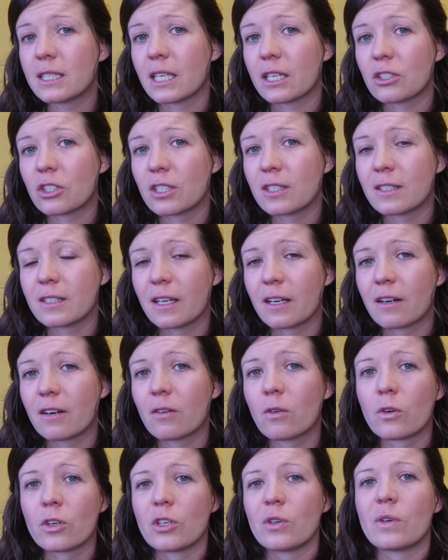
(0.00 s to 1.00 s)
the sessions
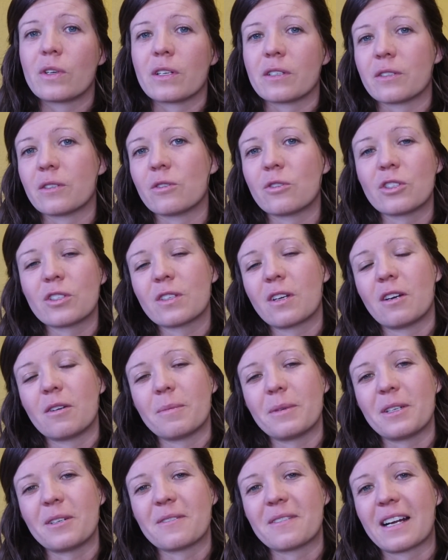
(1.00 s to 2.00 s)
there, or you can also just
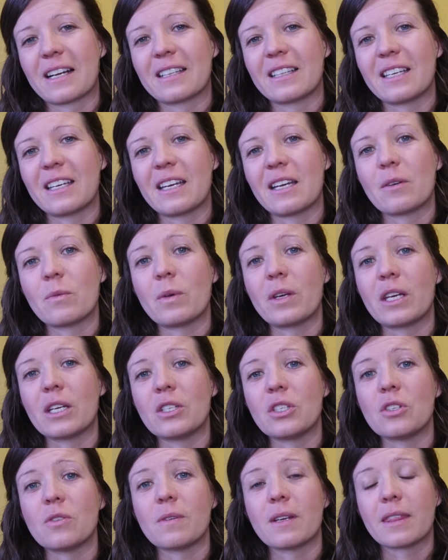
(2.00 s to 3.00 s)
call me directly and we
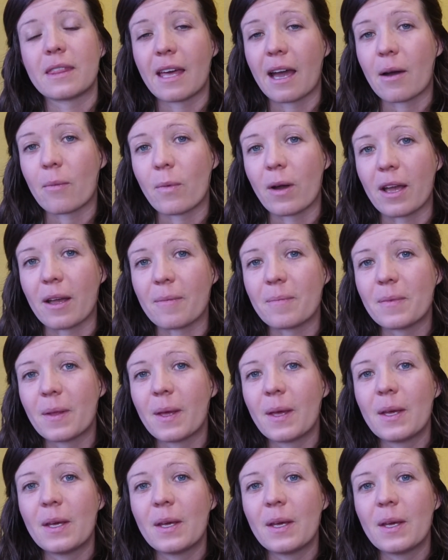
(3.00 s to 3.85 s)
can do it that way.